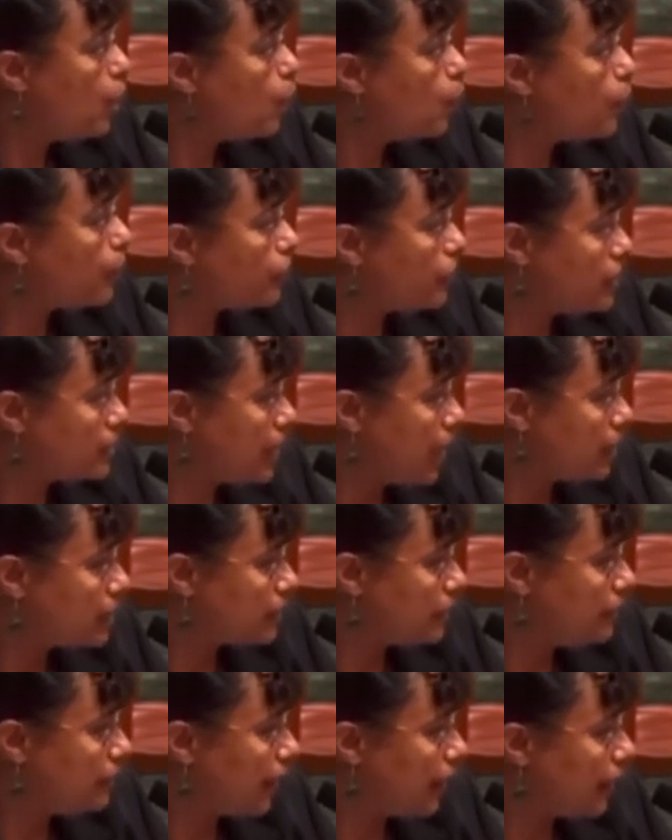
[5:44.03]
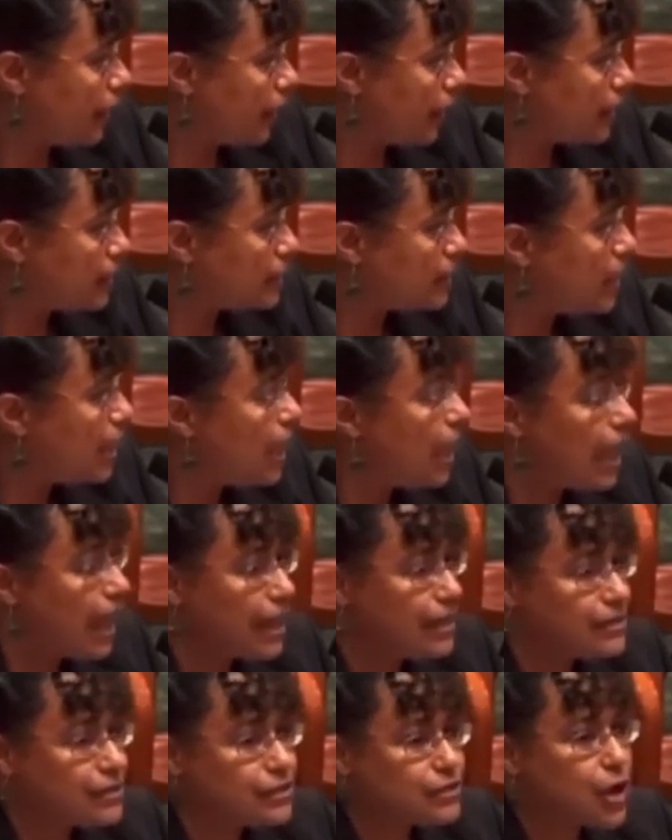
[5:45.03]
with the Delta variant.
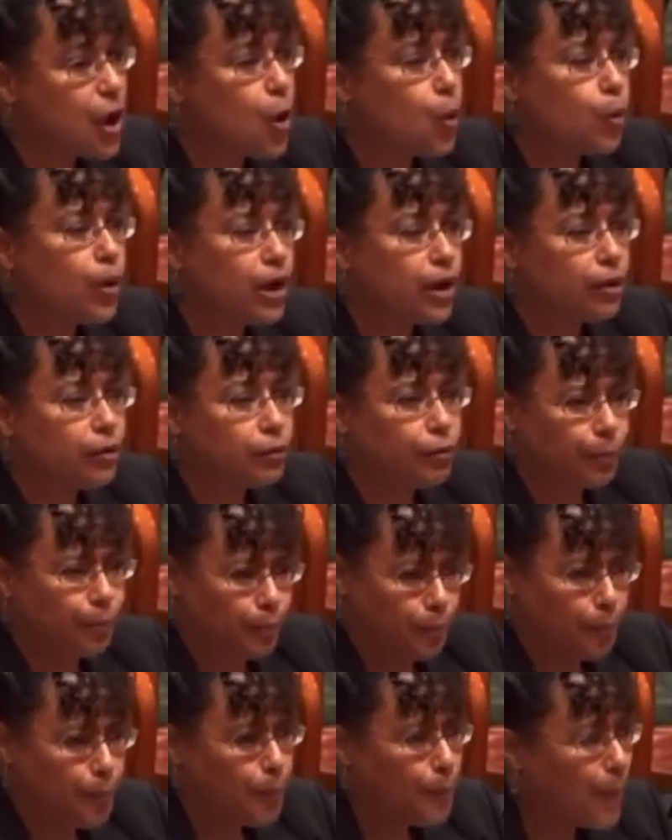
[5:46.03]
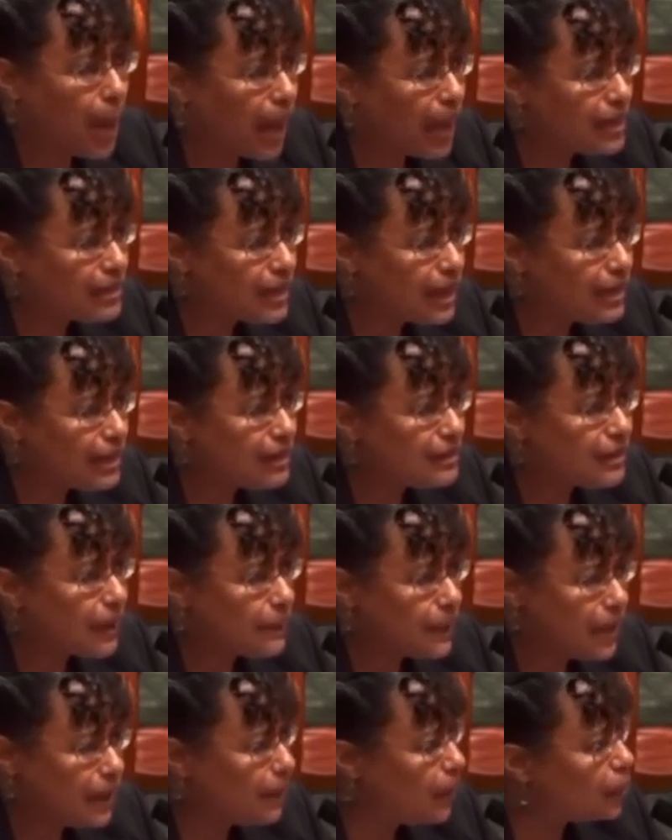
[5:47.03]
And so we are mandating
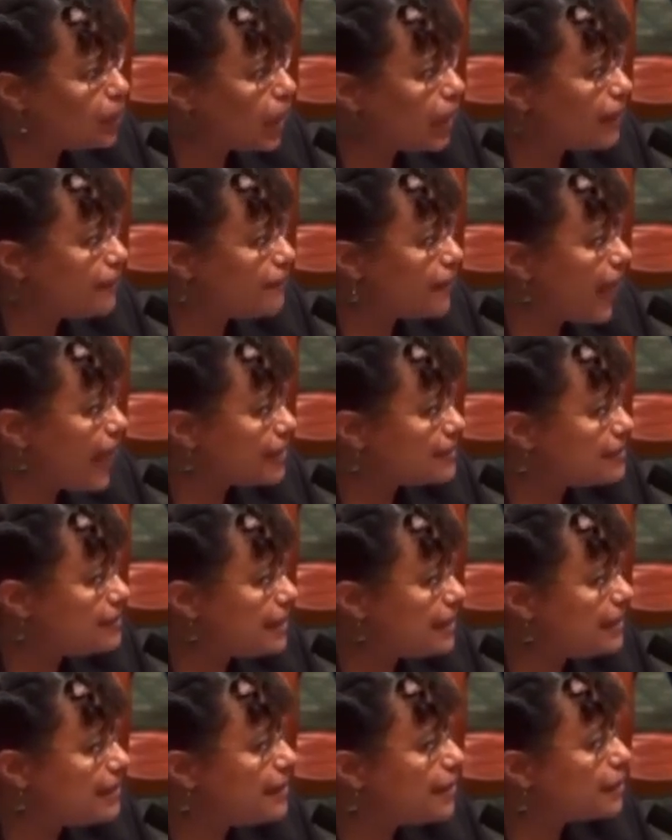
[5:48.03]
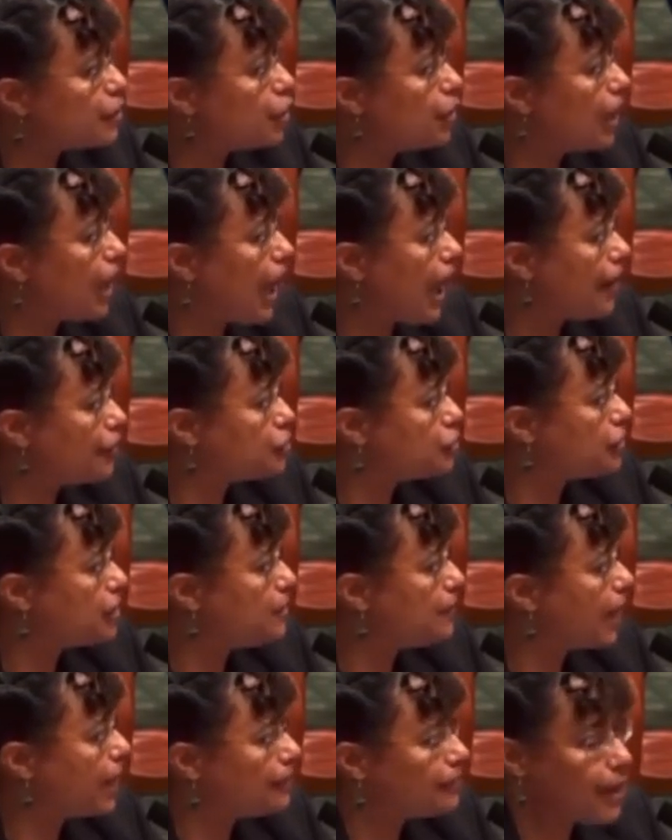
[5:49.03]
that people get a vaccine that could actually
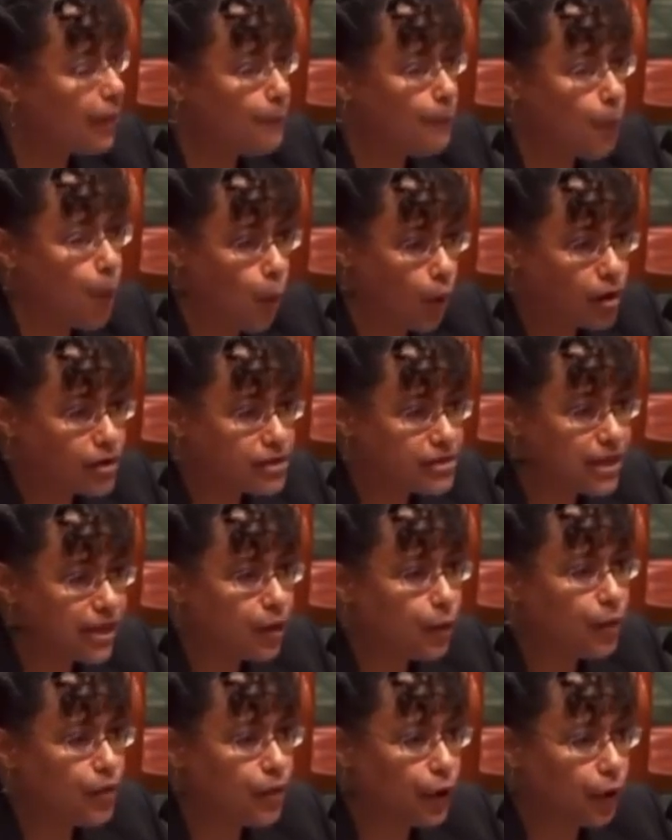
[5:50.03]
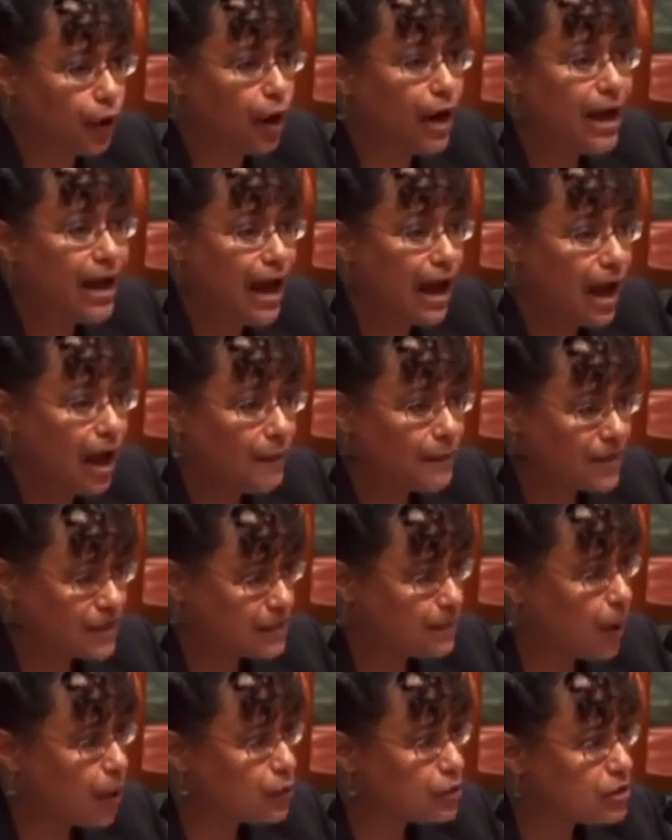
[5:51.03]
make them more sick when they're
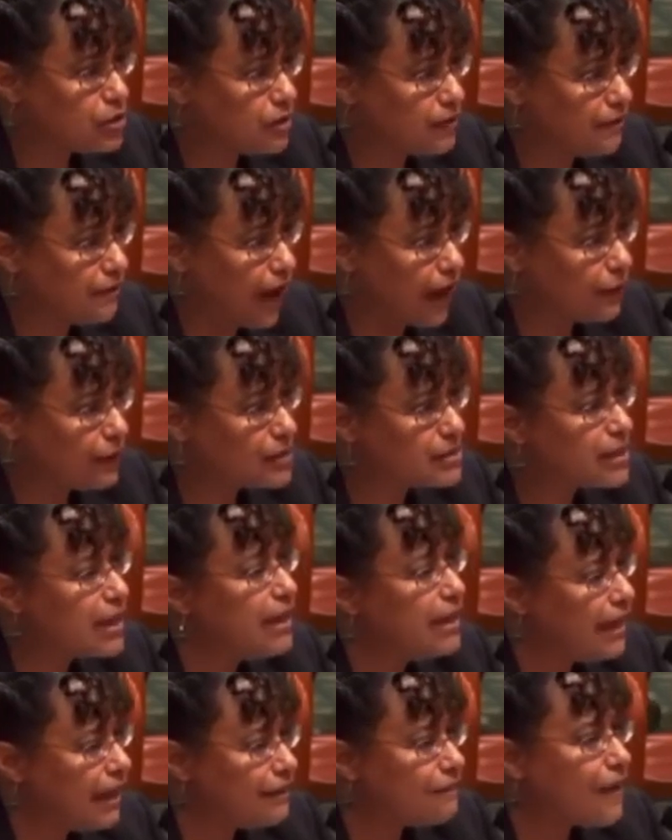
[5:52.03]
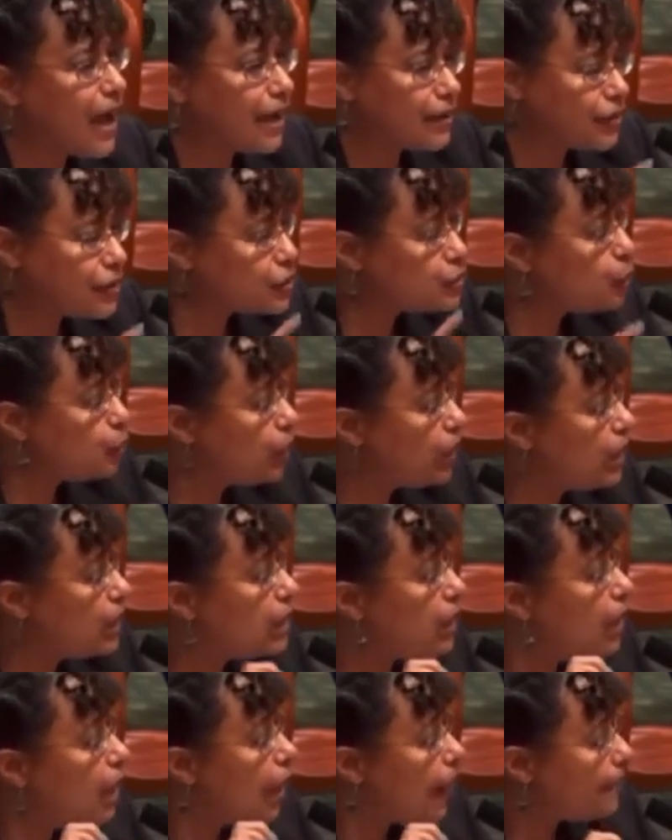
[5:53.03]
exposed to the virus. In fact, this
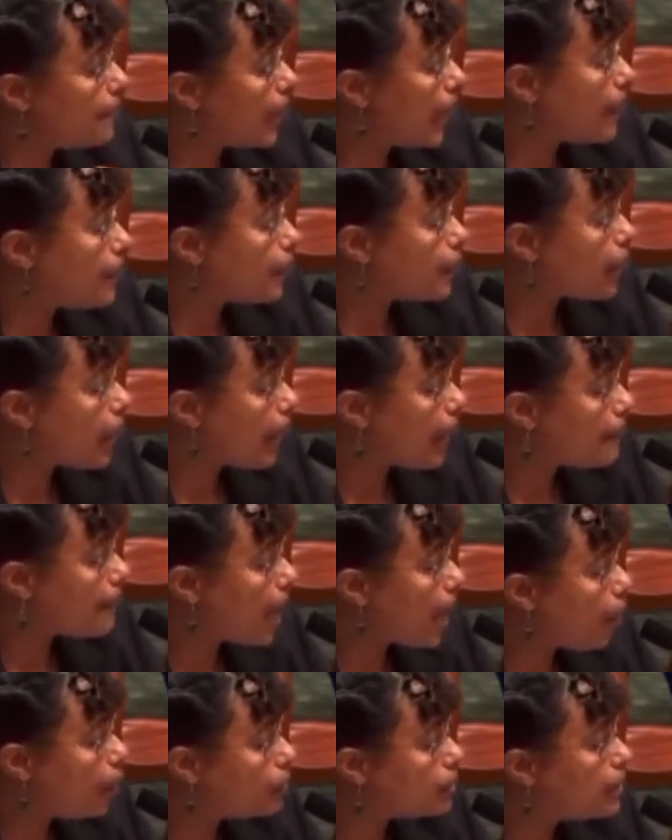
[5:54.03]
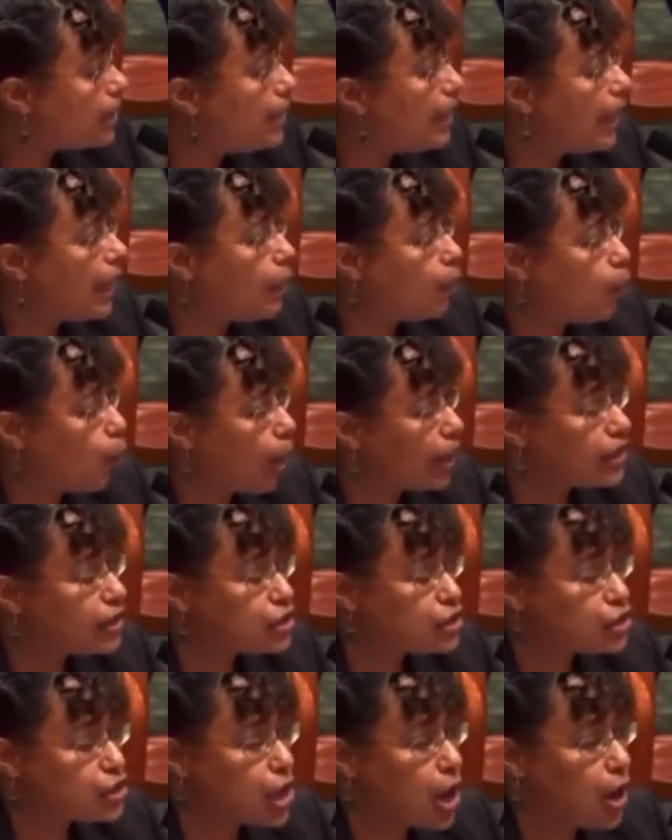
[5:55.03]
week, a paper came out, and what
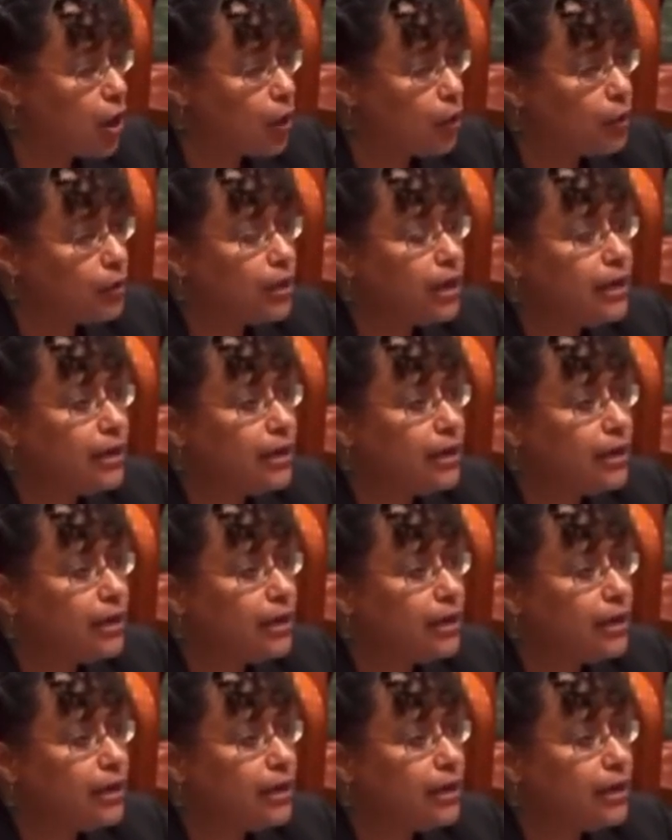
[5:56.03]
it showed